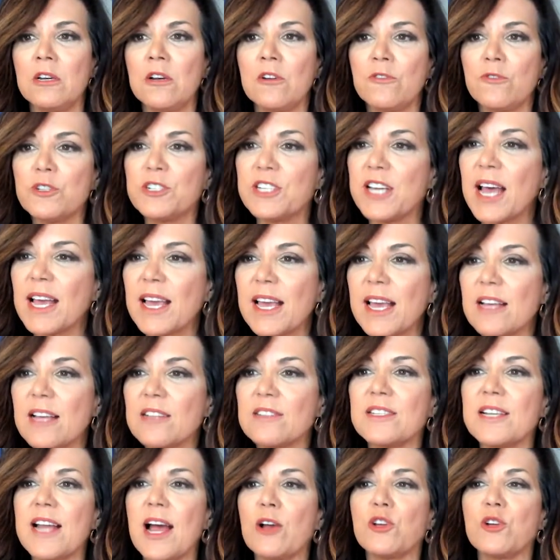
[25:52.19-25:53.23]
For
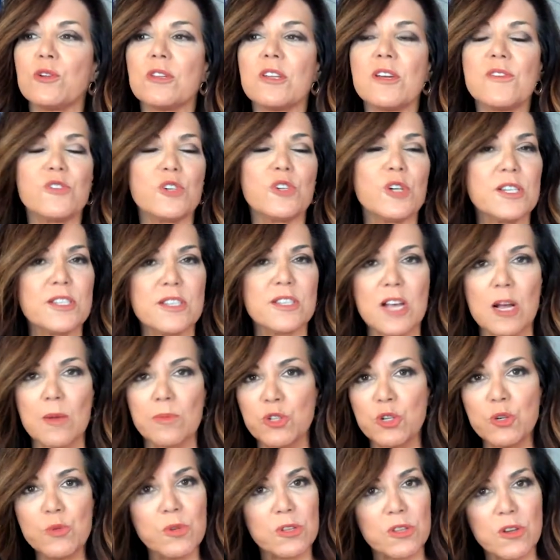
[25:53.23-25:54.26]
decades now, your liver has helped
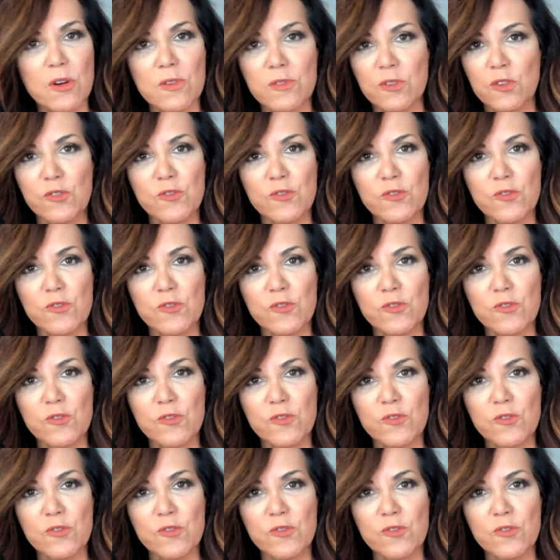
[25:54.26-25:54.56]
you with over